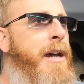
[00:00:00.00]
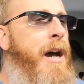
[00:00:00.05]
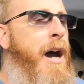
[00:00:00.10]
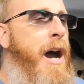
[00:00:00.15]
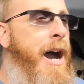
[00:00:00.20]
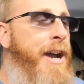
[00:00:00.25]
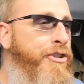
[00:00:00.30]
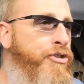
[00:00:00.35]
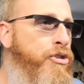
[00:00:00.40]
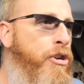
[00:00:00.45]

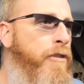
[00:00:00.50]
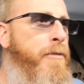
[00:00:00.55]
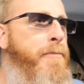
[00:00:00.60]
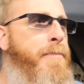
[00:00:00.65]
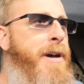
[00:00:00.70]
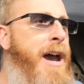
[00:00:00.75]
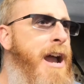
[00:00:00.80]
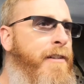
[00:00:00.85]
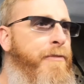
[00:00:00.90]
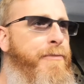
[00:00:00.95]
I drove it
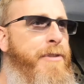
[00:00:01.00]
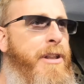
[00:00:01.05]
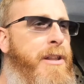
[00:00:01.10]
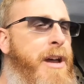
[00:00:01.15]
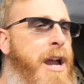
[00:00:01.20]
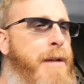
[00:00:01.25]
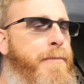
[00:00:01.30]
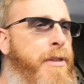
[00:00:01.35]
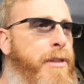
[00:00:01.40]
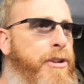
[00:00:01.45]
back from the
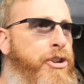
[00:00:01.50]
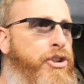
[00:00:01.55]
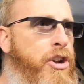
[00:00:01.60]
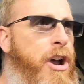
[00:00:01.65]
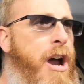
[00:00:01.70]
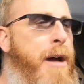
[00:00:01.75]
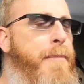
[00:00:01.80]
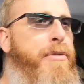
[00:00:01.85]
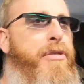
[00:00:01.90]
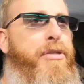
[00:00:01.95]
alignment
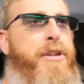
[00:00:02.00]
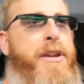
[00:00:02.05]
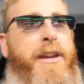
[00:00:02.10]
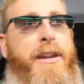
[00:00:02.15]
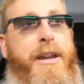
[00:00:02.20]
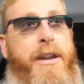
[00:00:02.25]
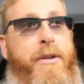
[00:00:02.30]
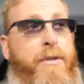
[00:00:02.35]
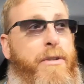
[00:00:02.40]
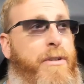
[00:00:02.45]
shop
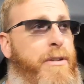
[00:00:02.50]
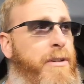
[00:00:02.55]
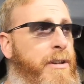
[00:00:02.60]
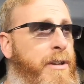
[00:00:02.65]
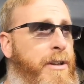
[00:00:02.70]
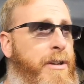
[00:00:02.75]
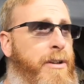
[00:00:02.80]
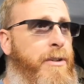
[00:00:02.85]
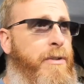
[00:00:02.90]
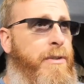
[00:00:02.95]
thinking,
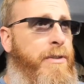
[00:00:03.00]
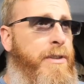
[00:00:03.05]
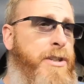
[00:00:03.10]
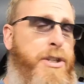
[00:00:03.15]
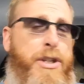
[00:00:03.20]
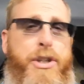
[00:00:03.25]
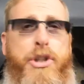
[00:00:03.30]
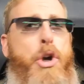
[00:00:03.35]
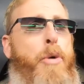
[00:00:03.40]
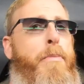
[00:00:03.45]
this
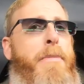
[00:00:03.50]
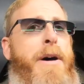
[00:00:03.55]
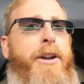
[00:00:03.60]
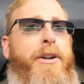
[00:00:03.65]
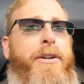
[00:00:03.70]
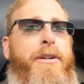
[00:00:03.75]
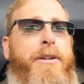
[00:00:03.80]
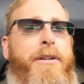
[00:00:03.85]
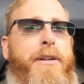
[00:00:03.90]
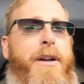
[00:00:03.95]
is no
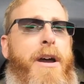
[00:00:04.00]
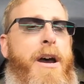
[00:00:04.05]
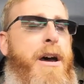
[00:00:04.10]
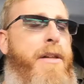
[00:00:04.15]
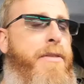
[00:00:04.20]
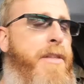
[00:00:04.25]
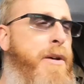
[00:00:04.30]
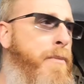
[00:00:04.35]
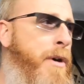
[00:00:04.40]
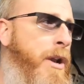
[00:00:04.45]
better uh,
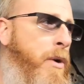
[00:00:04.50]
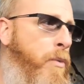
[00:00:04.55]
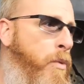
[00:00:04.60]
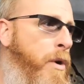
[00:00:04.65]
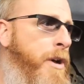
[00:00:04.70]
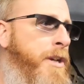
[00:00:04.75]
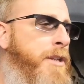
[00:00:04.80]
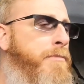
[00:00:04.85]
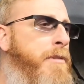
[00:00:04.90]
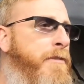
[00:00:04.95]
than when it
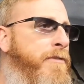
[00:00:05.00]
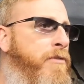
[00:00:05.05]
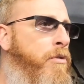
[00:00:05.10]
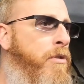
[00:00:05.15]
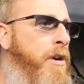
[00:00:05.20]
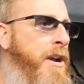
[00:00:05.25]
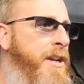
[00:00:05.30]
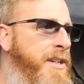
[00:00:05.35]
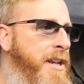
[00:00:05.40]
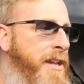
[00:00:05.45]
was
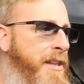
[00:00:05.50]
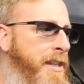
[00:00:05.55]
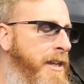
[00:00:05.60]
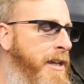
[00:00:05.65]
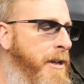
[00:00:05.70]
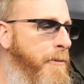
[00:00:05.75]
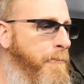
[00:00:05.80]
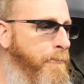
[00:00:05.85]
before I sent it in.